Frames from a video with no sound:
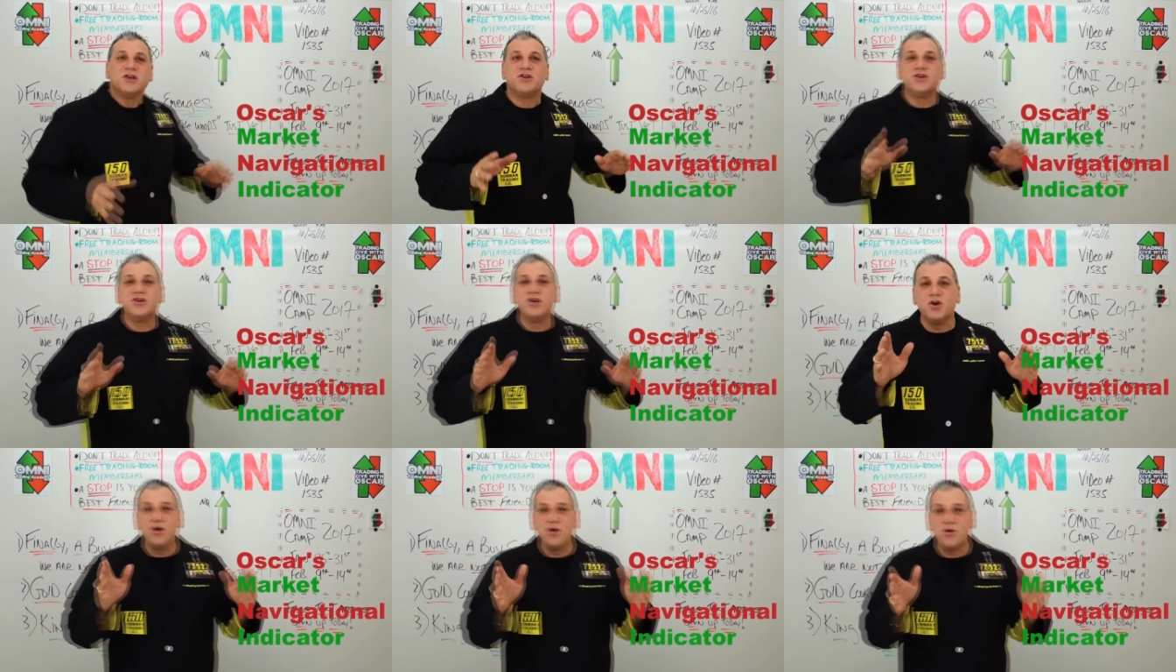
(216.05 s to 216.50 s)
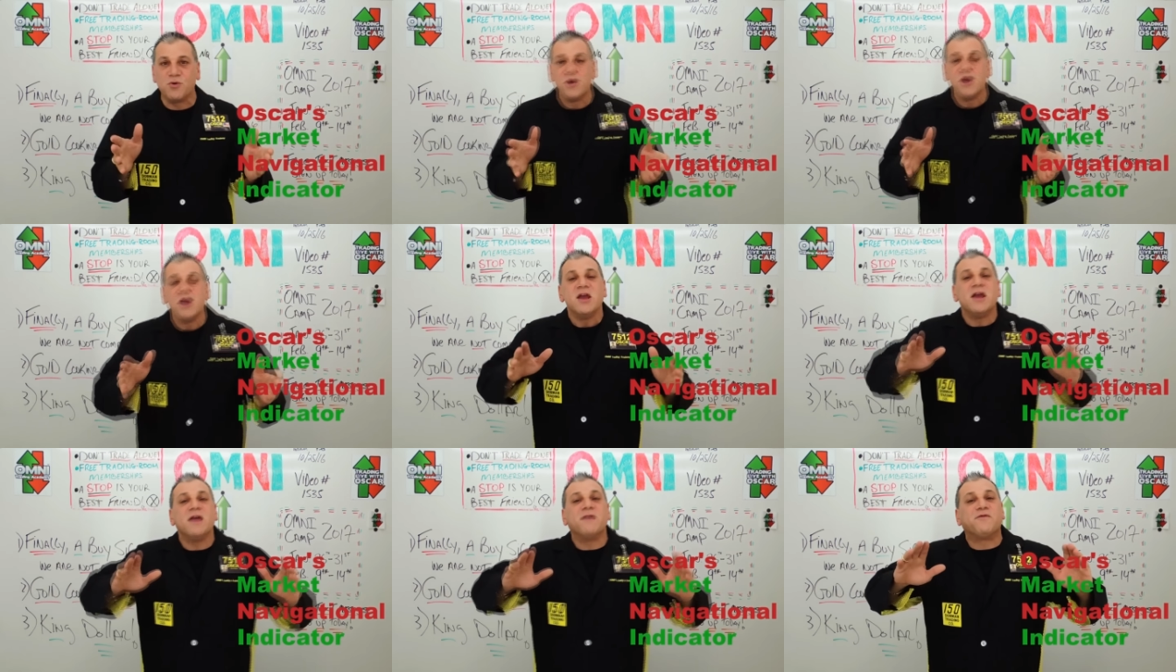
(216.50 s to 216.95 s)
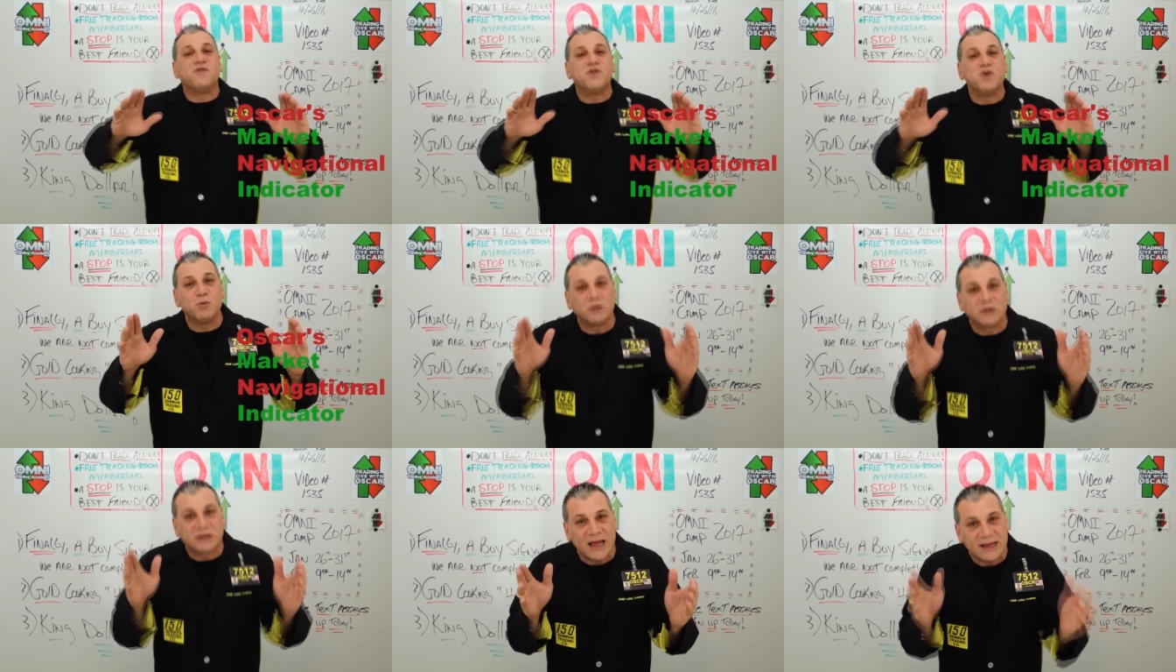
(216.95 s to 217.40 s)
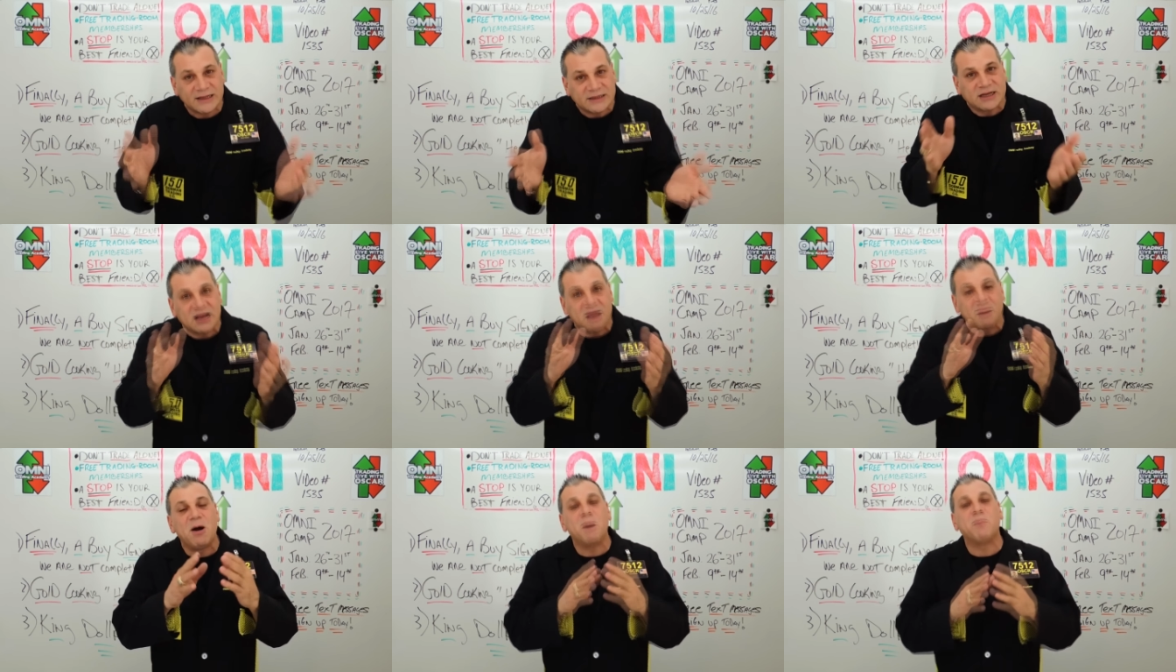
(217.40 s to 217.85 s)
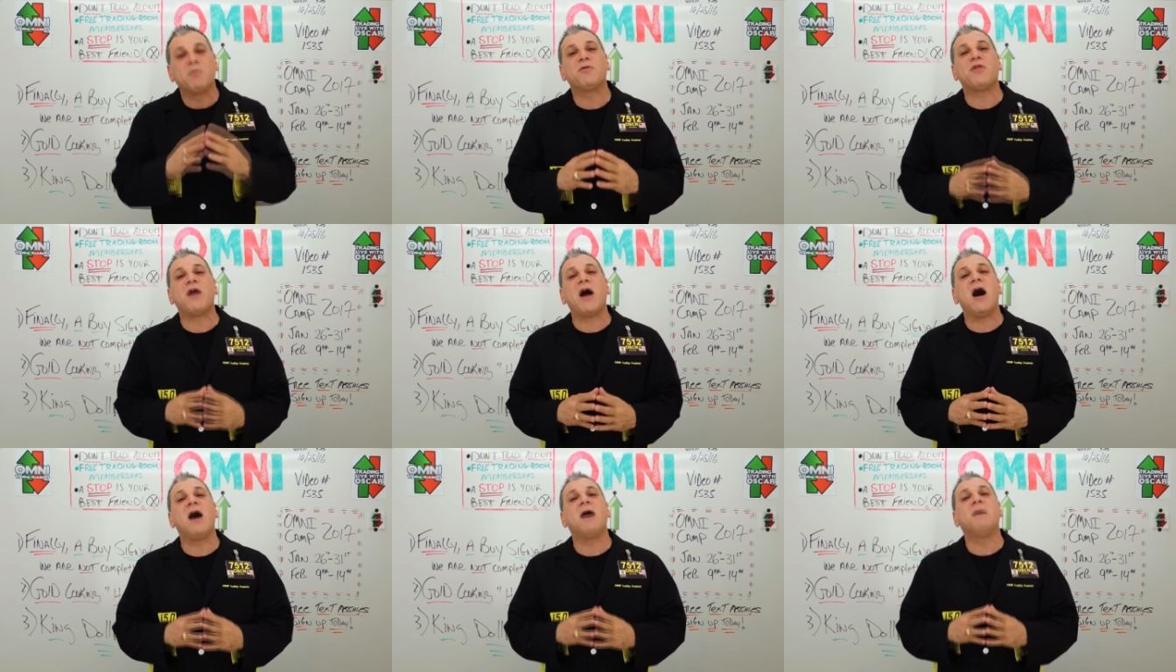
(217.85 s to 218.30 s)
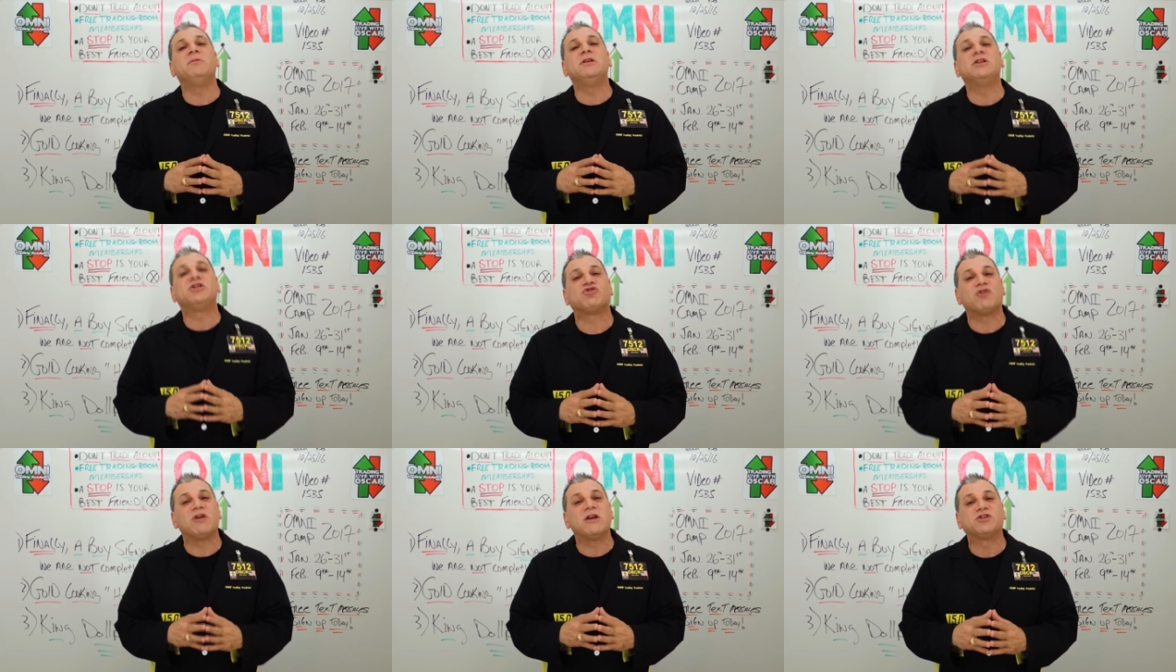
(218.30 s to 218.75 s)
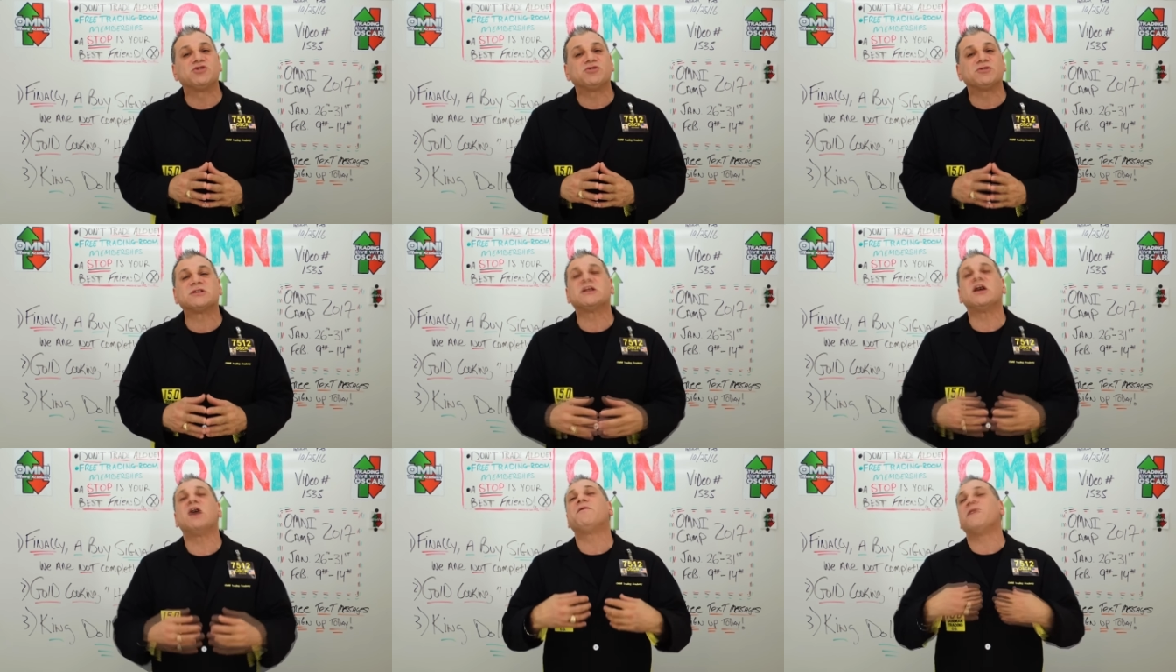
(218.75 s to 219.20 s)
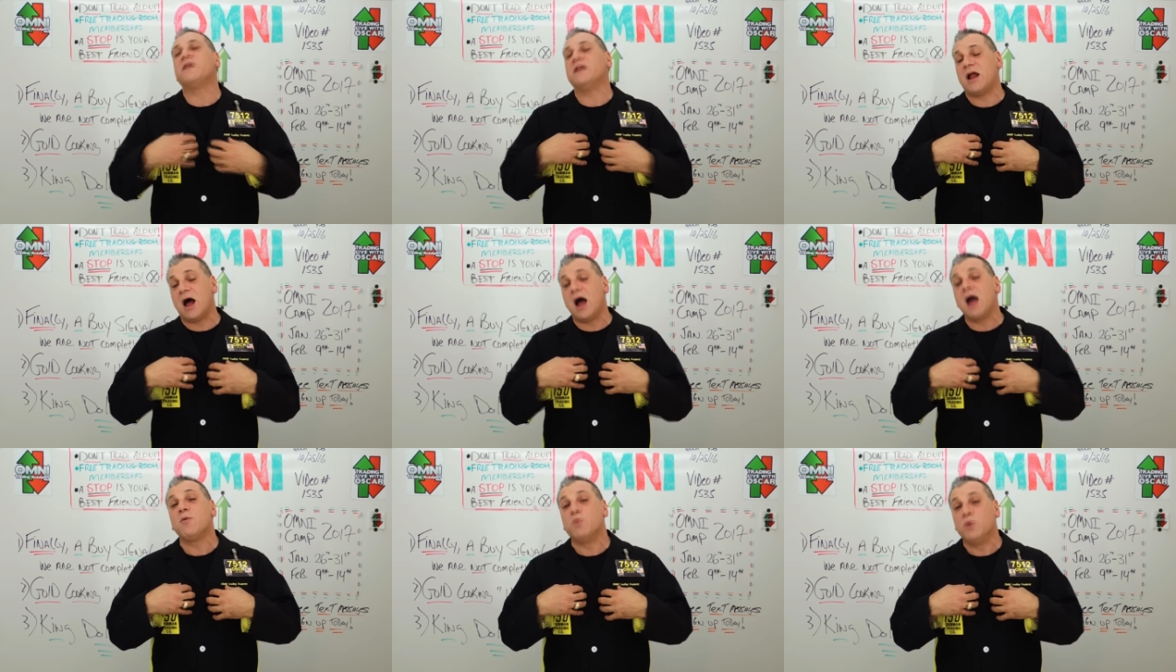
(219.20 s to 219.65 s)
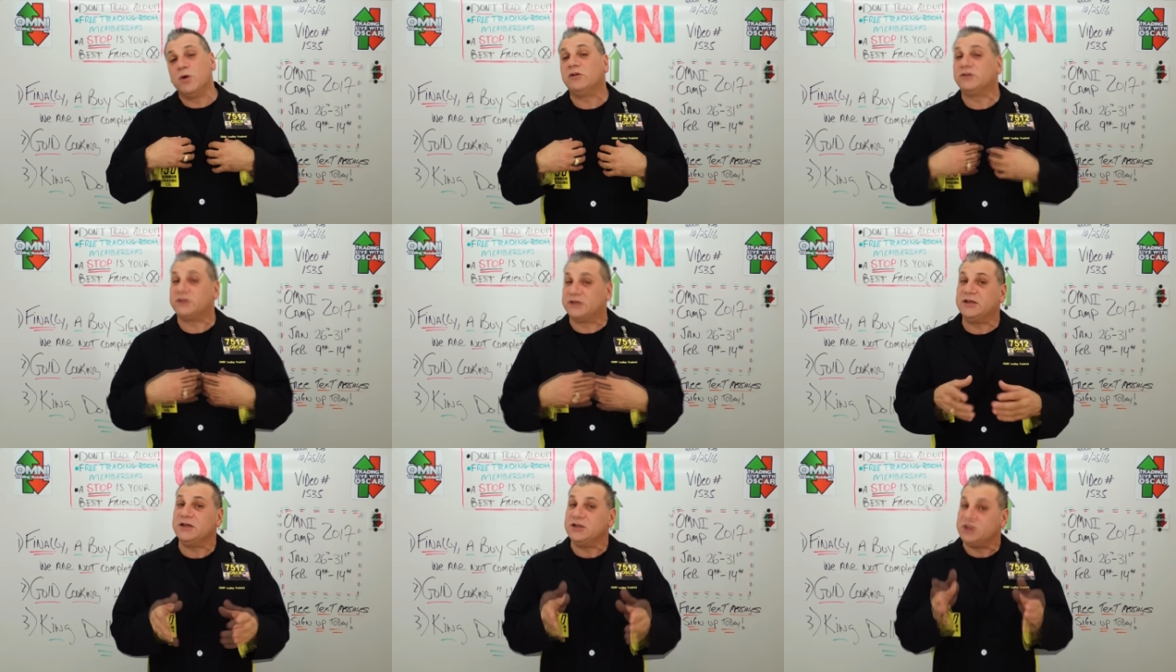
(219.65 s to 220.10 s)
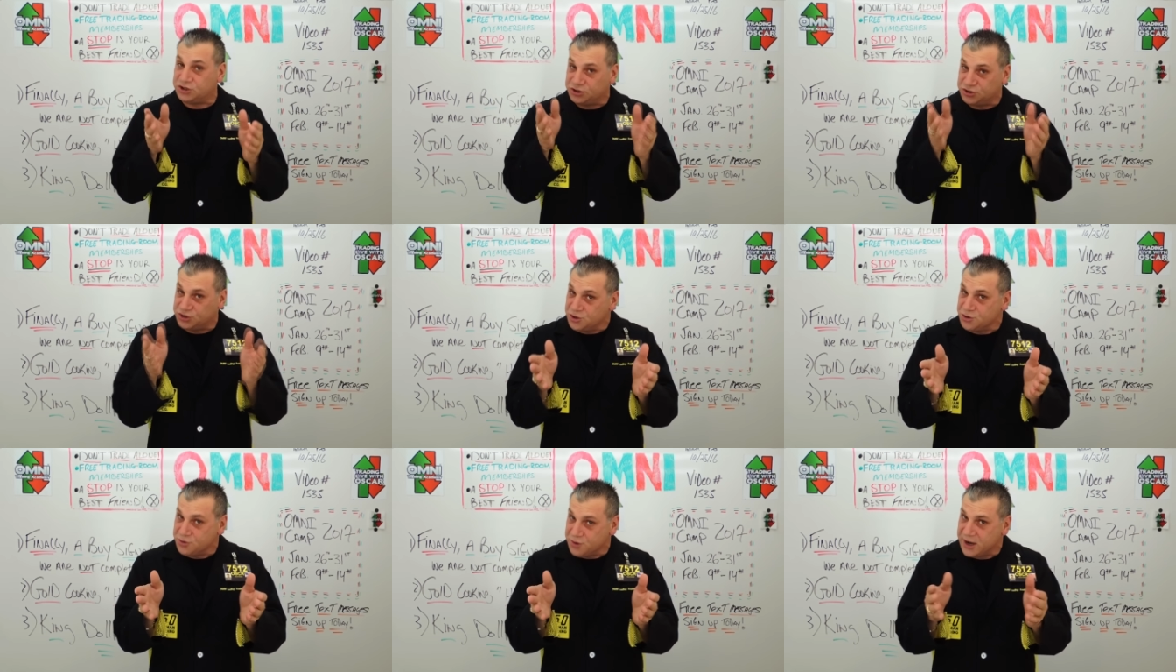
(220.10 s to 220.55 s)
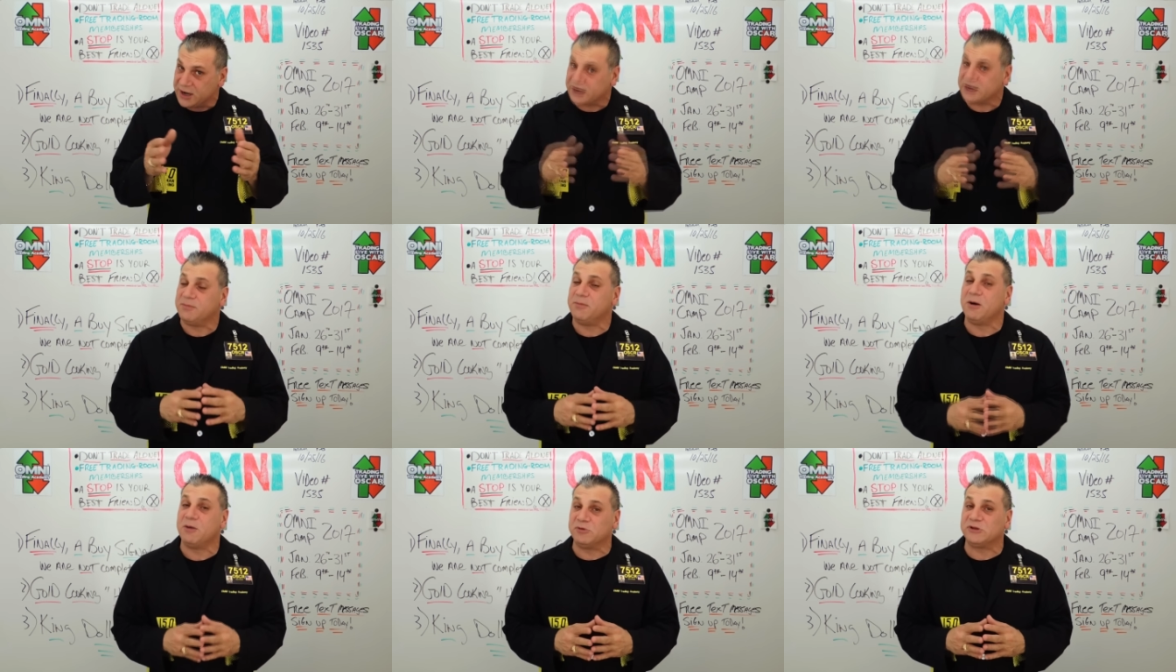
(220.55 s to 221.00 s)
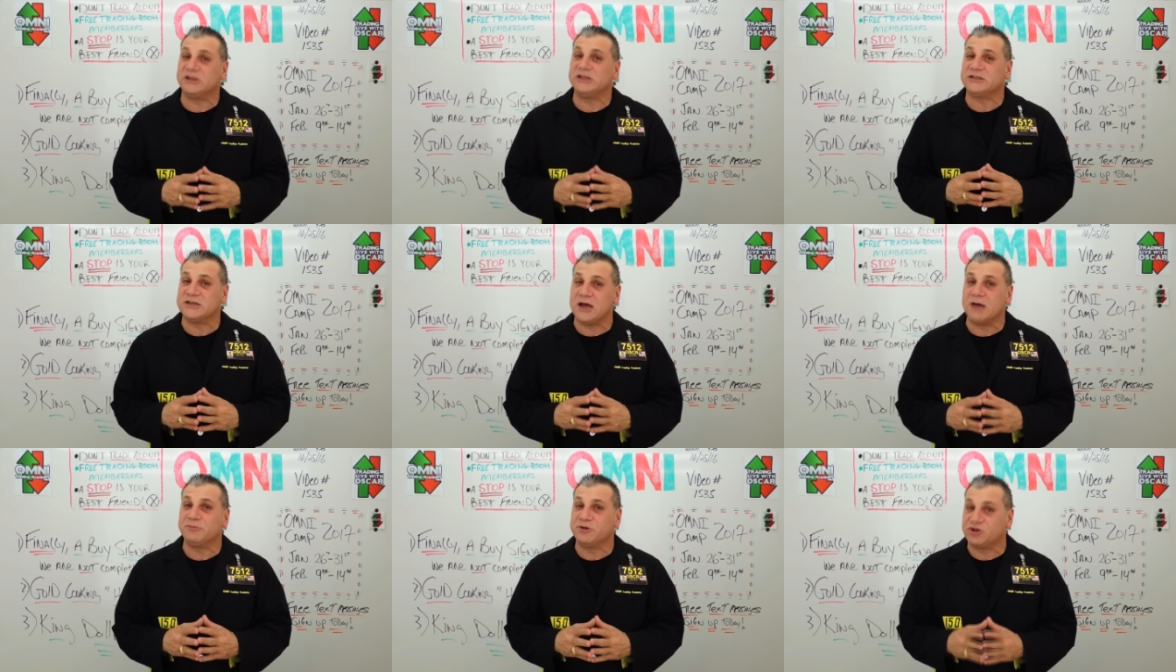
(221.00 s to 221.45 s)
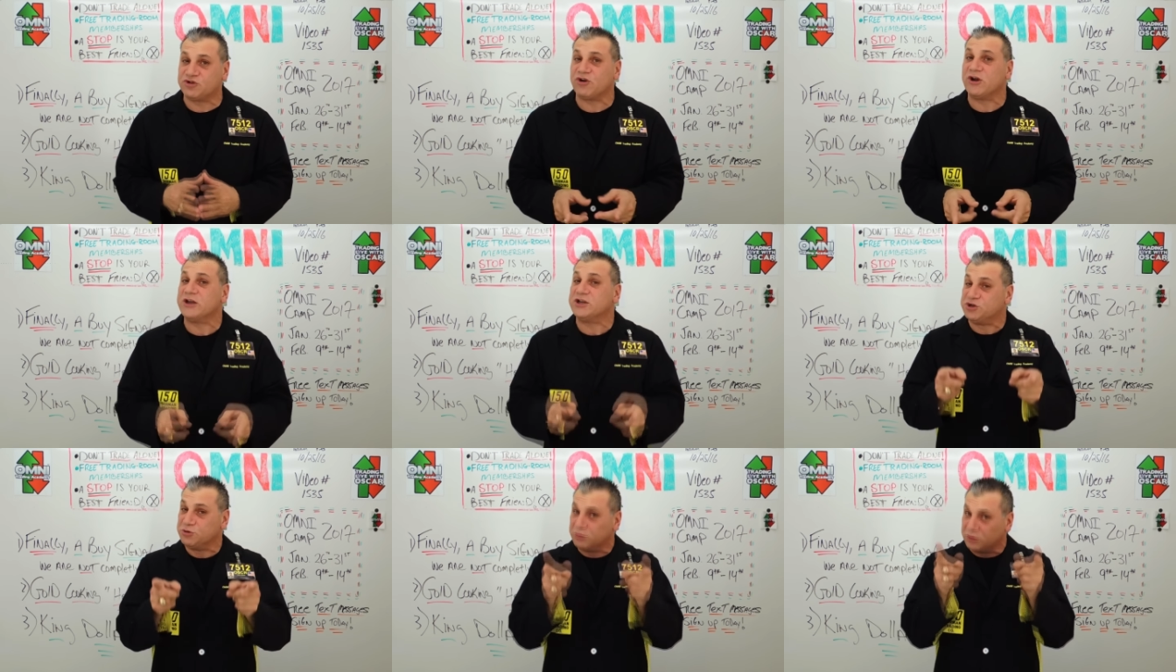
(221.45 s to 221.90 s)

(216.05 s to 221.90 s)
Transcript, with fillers: You, if you would like to come up with OmniTrades yourself, and I will teach you how to come up with these OmniTrades.